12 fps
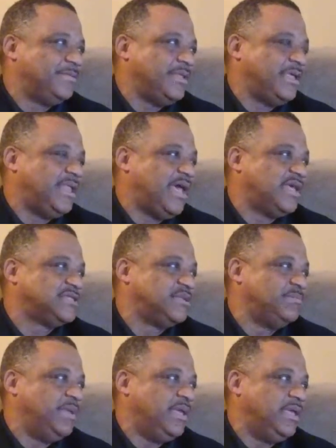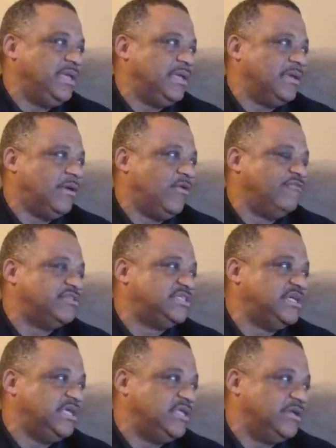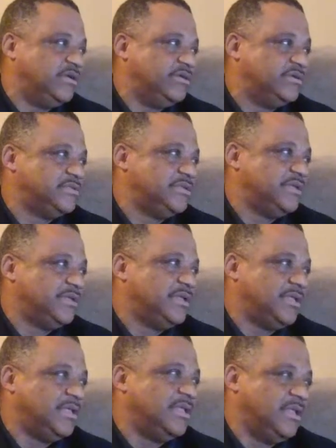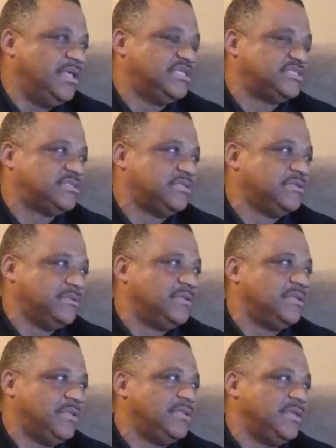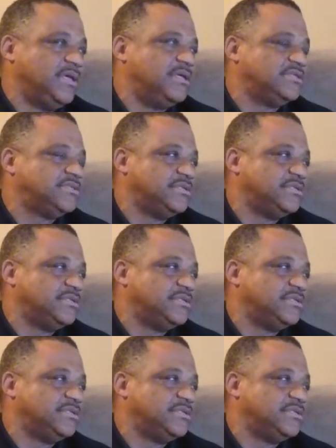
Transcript: It has to be over 10 years. I was going to say at least 10 years.